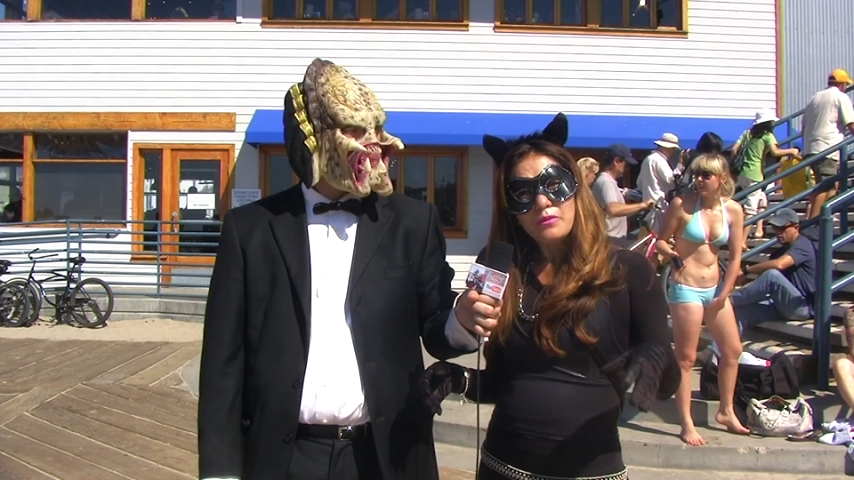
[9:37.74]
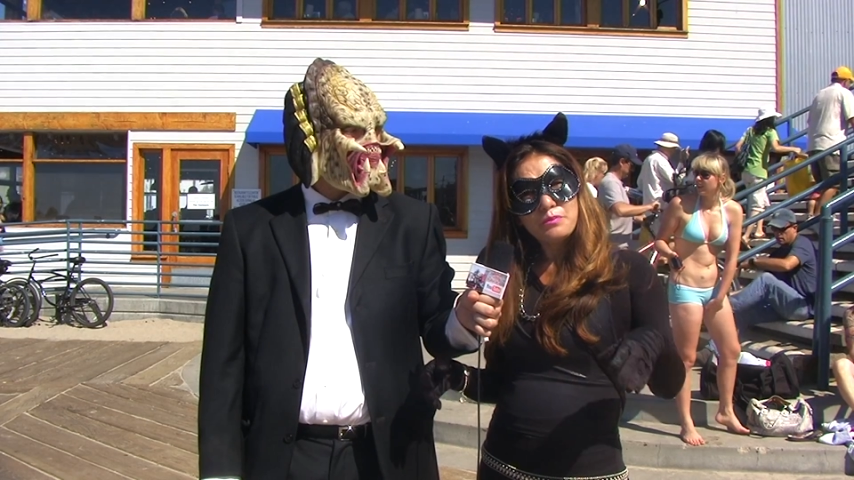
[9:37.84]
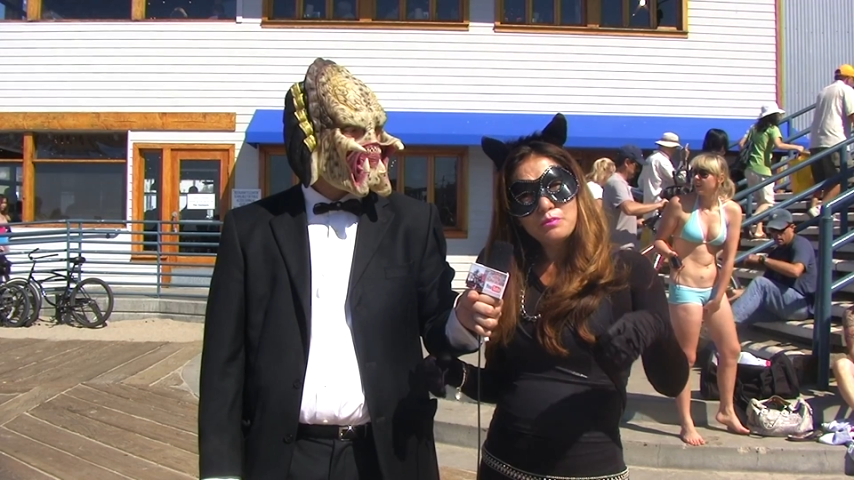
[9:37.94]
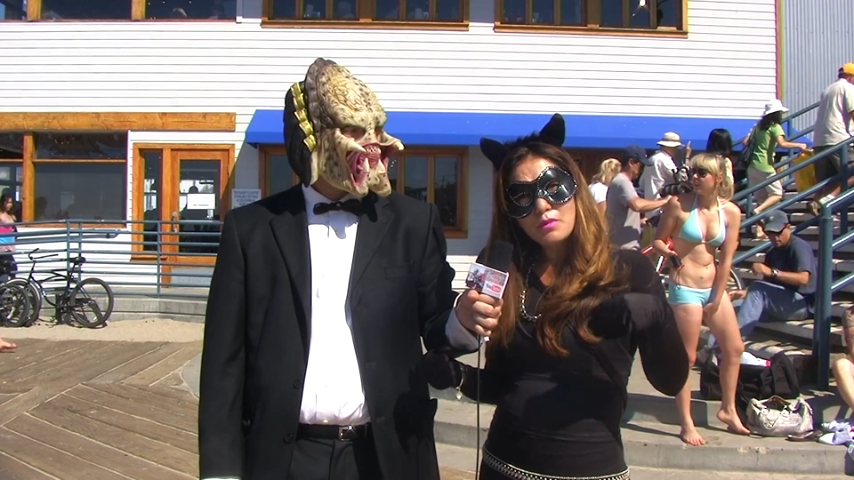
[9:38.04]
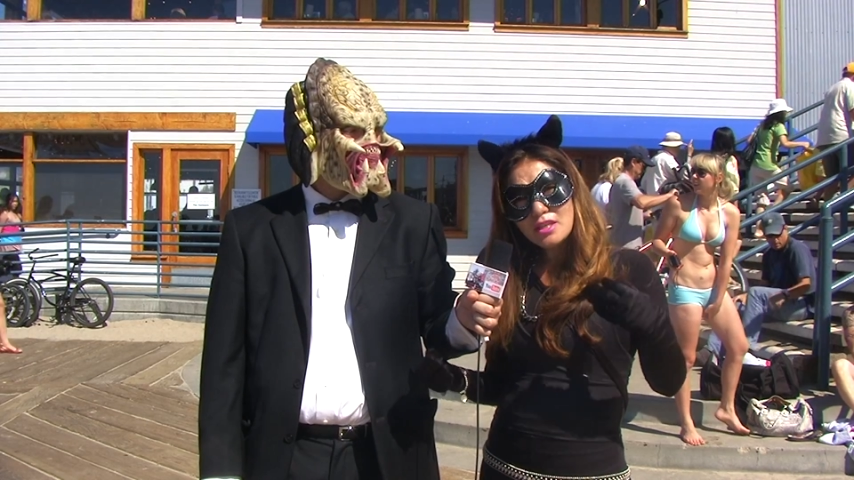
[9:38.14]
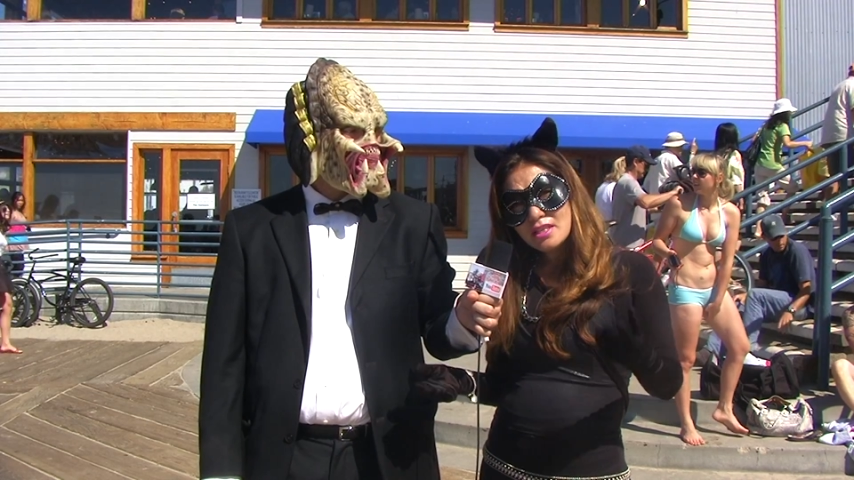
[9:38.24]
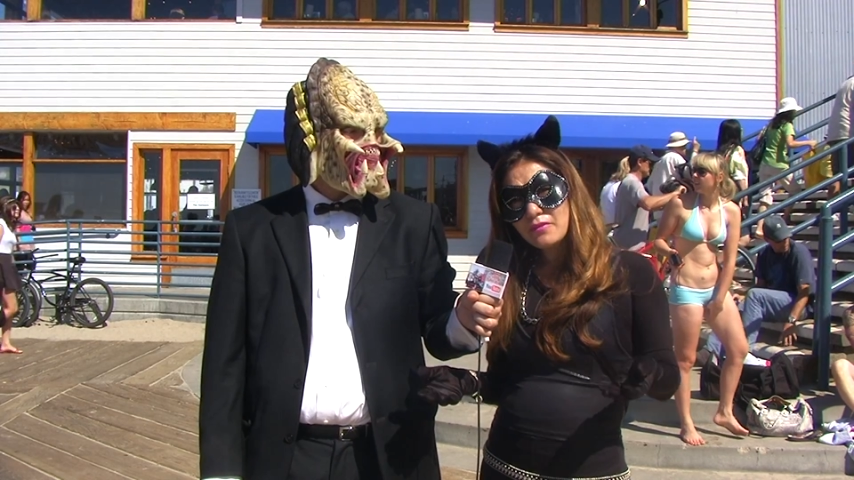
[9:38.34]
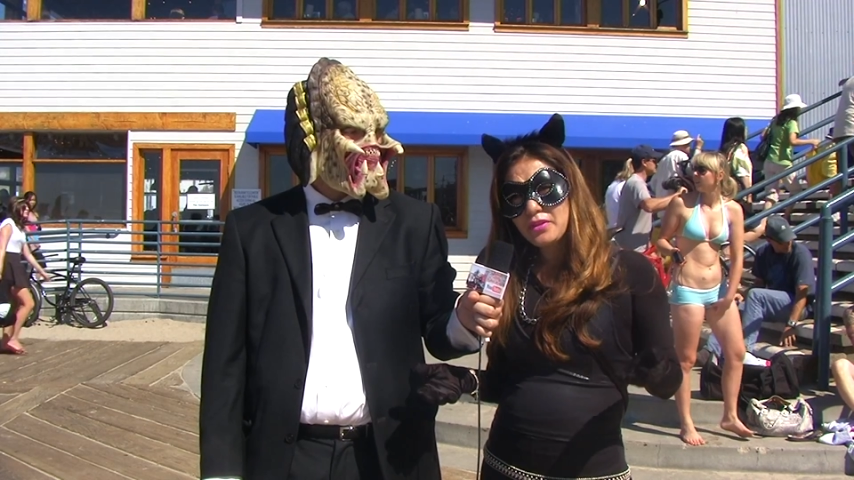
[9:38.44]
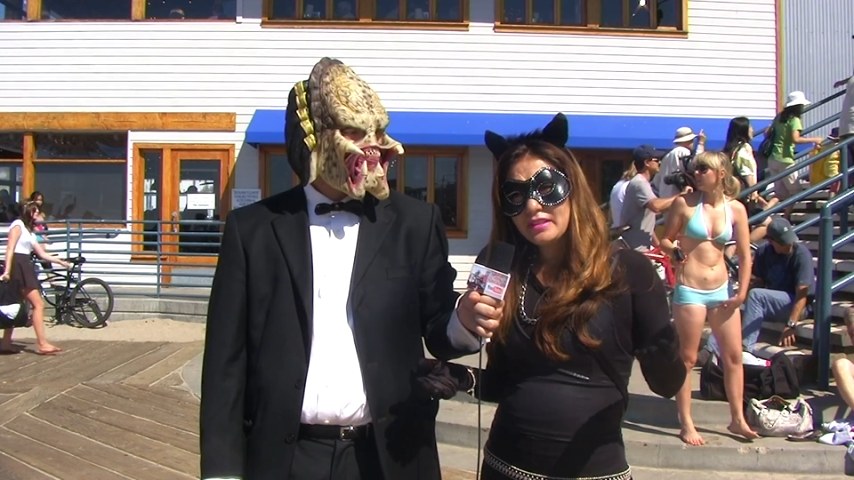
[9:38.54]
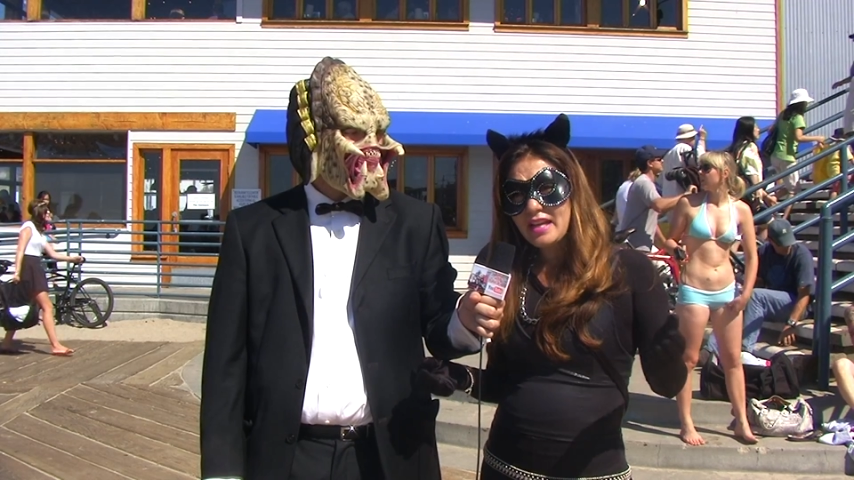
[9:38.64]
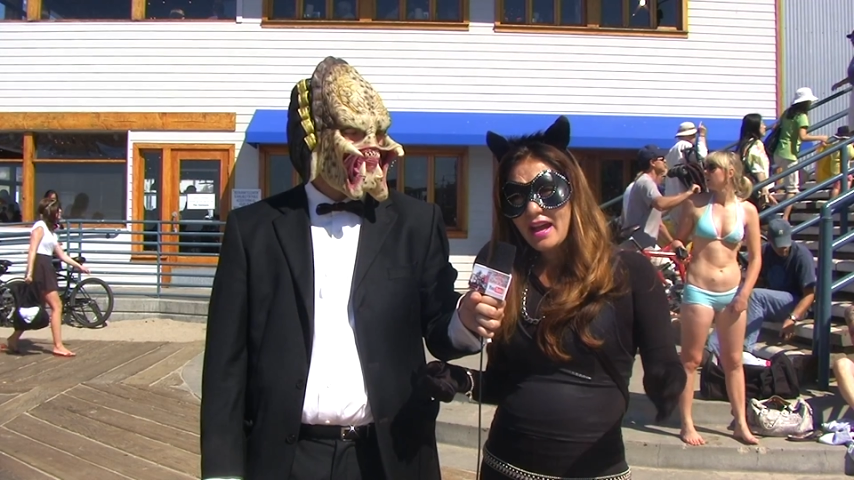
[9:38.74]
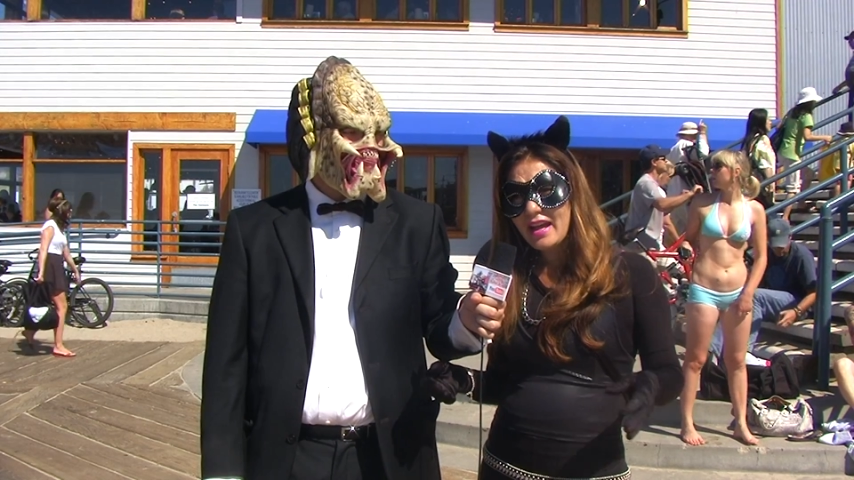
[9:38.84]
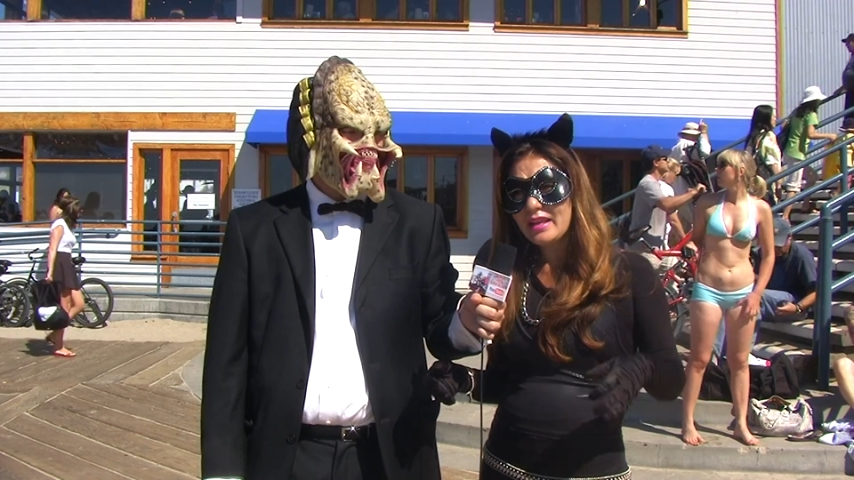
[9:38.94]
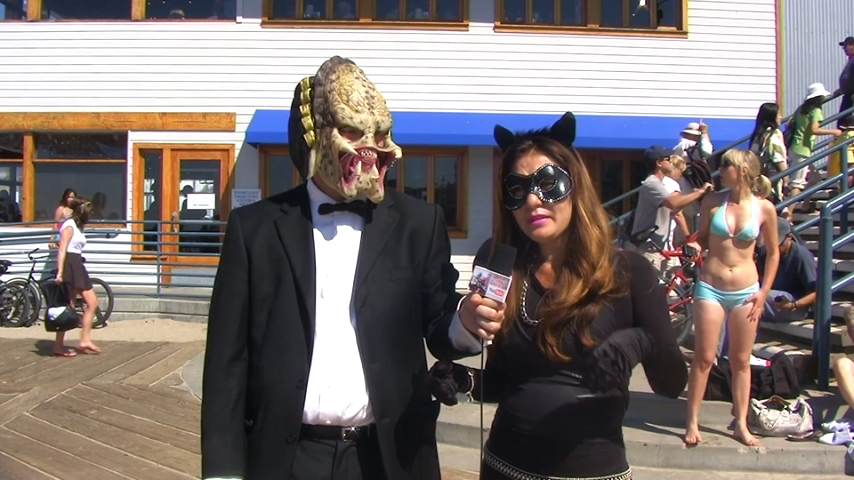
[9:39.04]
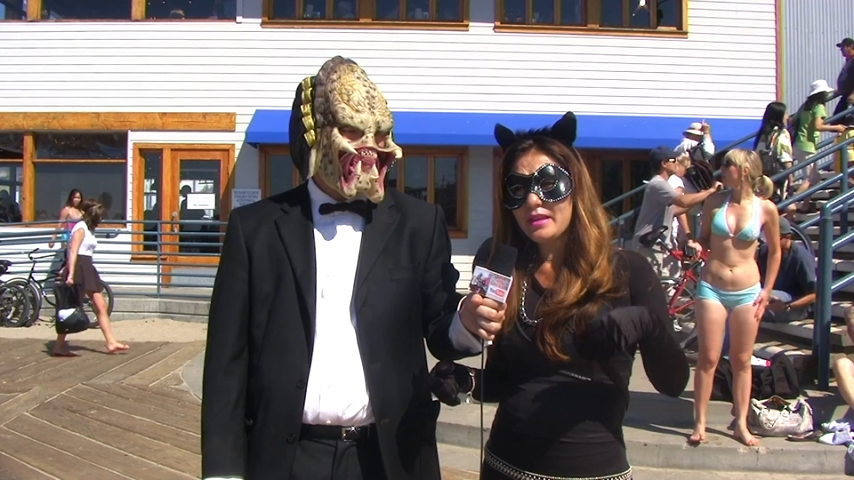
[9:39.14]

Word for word: most of the time